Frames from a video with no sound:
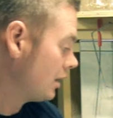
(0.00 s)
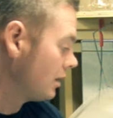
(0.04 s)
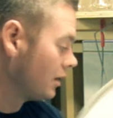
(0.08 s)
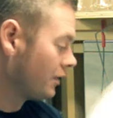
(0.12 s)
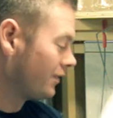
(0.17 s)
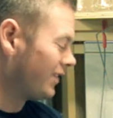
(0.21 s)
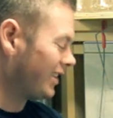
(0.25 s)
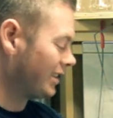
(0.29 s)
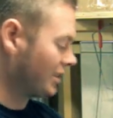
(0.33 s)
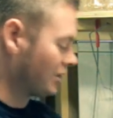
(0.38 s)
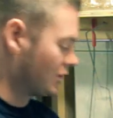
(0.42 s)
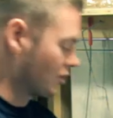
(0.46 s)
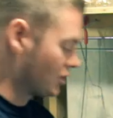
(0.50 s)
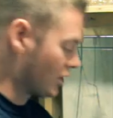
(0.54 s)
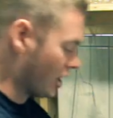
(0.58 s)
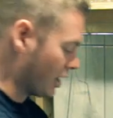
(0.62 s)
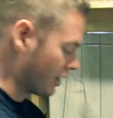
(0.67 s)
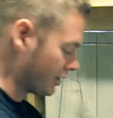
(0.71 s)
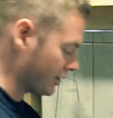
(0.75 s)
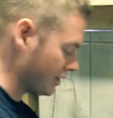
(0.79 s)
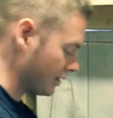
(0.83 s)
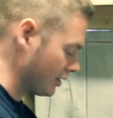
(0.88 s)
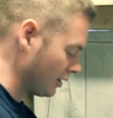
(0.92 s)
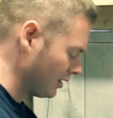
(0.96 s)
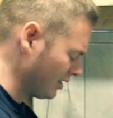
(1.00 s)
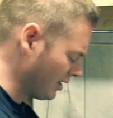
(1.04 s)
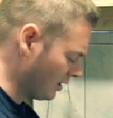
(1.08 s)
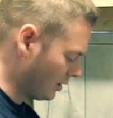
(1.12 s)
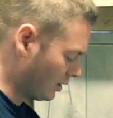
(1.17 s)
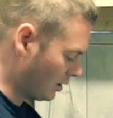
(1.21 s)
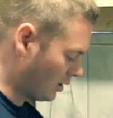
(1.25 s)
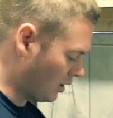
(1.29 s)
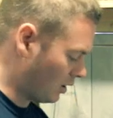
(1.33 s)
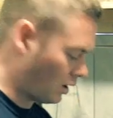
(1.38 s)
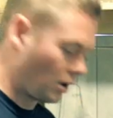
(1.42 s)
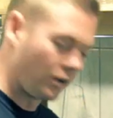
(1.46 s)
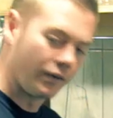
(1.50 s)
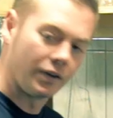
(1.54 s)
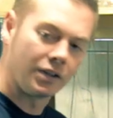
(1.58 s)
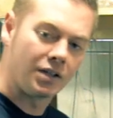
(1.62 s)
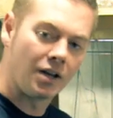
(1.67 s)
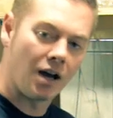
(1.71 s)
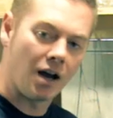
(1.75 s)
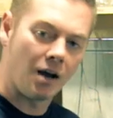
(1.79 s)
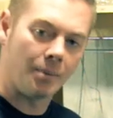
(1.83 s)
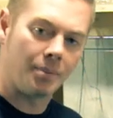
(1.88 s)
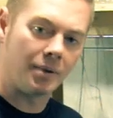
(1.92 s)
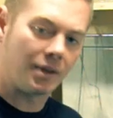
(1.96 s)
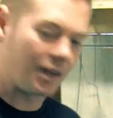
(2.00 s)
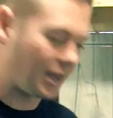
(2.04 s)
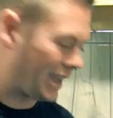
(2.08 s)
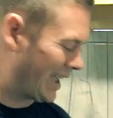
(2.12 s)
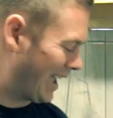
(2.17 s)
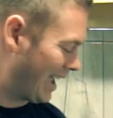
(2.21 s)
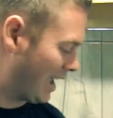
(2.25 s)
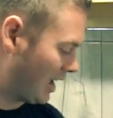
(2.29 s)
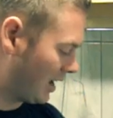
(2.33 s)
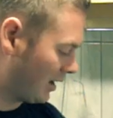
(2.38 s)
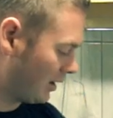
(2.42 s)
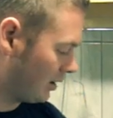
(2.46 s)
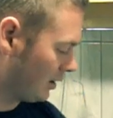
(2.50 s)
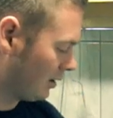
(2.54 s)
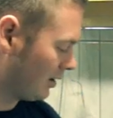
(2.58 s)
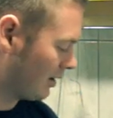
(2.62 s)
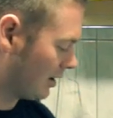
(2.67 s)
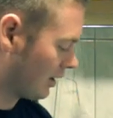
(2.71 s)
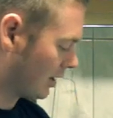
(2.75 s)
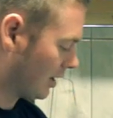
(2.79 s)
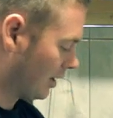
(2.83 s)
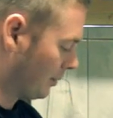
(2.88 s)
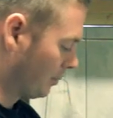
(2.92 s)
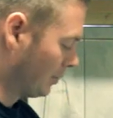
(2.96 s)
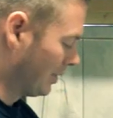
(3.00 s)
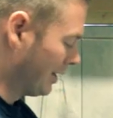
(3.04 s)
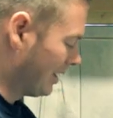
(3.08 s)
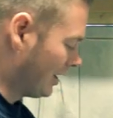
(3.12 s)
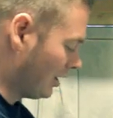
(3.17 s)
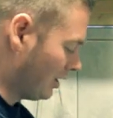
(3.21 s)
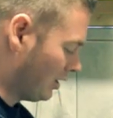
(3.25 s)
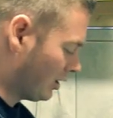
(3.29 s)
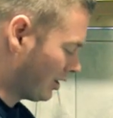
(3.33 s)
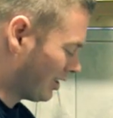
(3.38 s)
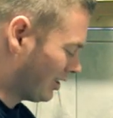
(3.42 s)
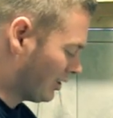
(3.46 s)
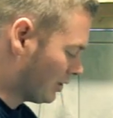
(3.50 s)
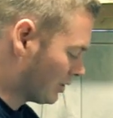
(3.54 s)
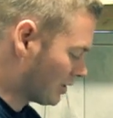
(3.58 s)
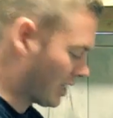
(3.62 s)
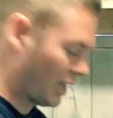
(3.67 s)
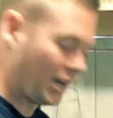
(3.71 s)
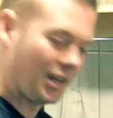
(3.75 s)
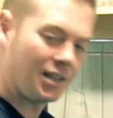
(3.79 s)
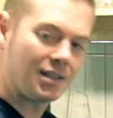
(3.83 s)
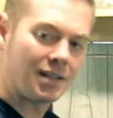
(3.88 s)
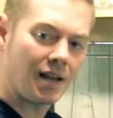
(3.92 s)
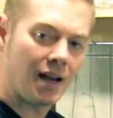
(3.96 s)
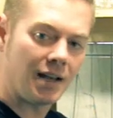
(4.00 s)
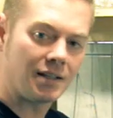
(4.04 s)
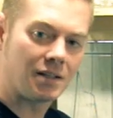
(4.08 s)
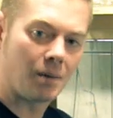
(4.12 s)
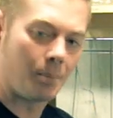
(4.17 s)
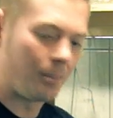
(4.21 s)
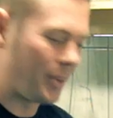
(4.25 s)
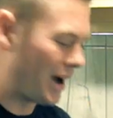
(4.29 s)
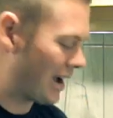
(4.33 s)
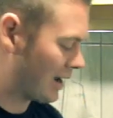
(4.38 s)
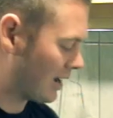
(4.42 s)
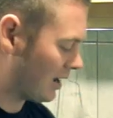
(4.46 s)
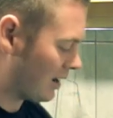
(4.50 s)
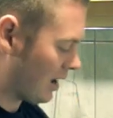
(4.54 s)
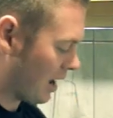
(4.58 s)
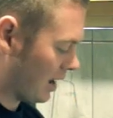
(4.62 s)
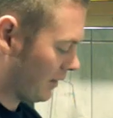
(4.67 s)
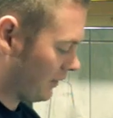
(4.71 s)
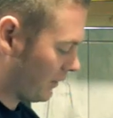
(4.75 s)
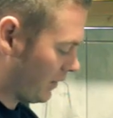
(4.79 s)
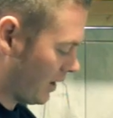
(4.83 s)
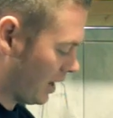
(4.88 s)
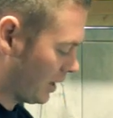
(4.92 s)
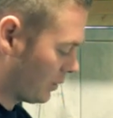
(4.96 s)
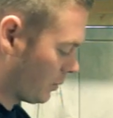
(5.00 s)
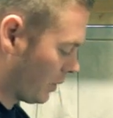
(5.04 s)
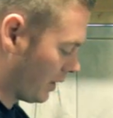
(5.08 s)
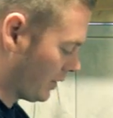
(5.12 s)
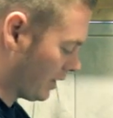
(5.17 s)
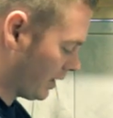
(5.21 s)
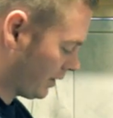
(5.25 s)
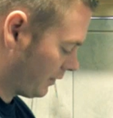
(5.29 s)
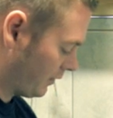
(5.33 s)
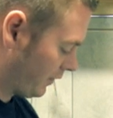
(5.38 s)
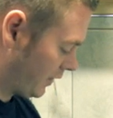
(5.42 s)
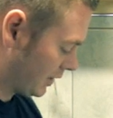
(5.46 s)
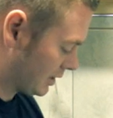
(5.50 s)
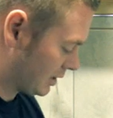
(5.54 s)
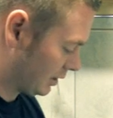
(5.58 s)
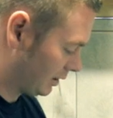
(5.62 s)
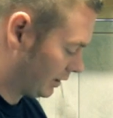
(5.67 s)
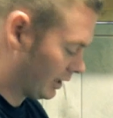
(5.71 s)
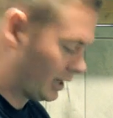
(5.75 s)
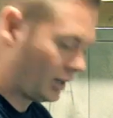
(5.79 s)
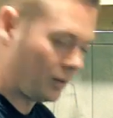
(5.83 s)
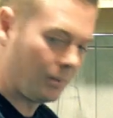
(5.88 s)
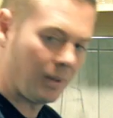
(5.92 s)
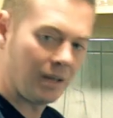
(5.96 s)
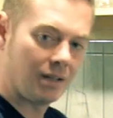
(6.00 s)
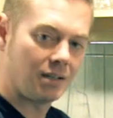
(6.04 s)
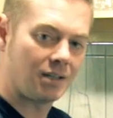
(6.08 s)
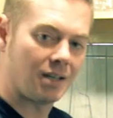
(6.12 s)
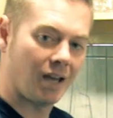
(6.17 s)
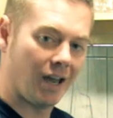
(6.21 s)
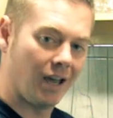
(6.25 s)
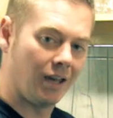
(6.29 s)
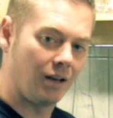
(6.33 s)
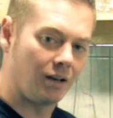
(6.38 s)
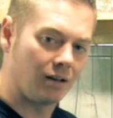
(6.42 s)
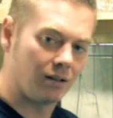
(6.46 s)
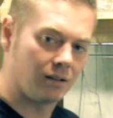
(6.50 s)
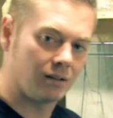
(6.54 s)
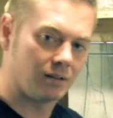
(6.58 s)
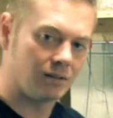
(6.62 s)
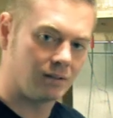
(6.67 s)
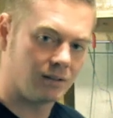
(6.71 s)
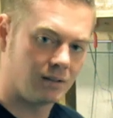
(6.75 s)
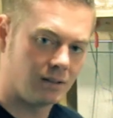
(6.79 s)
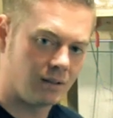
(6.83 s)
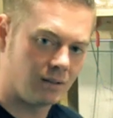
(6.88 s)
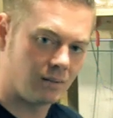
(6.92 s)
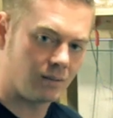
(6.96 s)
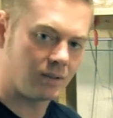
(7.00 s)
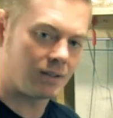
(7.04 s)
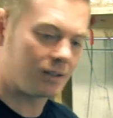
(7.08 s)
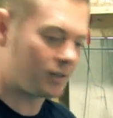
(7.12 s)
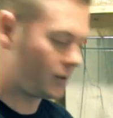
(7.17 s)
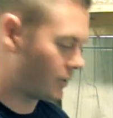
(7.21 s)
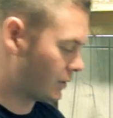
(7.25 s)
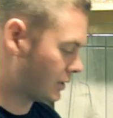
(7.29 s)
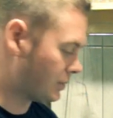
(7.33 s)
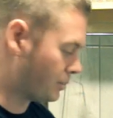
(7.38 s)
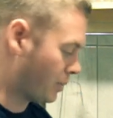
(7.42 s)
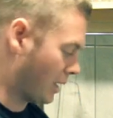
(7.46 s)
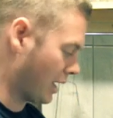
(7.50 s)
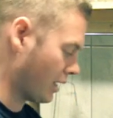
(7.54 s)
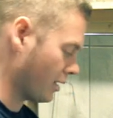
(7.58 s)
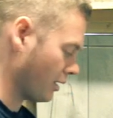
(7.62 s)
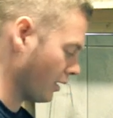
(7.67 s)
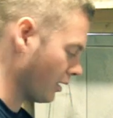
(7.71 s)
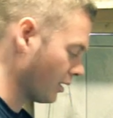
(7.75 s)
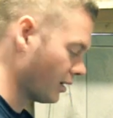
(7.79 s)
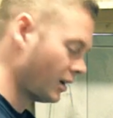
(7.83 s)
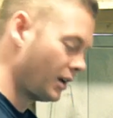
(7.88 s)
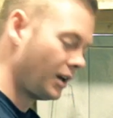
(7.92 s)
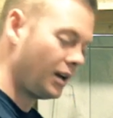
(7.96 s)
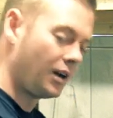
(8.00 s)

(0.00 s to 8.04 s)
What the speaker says: Fits just over top of the keg. You can use any size of bucket. I find one that fits a little bit tighter, which is always better.